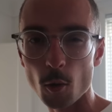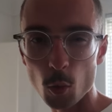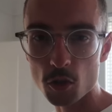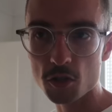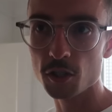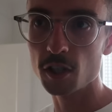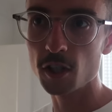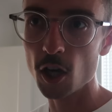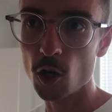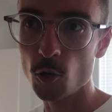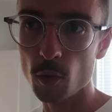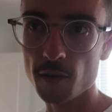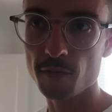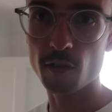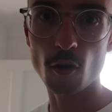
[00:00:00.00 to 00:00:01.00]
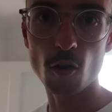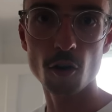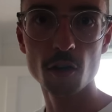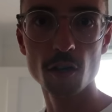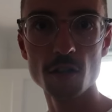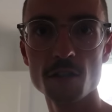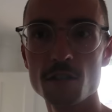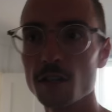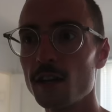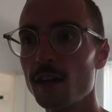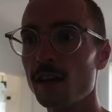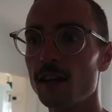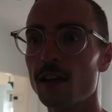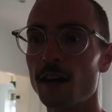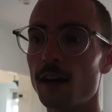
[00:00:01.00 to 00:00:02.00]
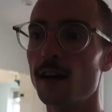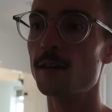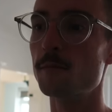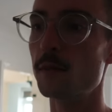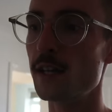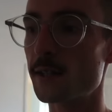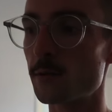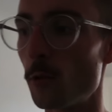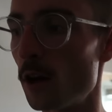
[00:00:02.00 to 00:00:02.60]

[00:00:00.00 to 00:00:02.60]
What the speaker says: I was gonna go with the Hockers and these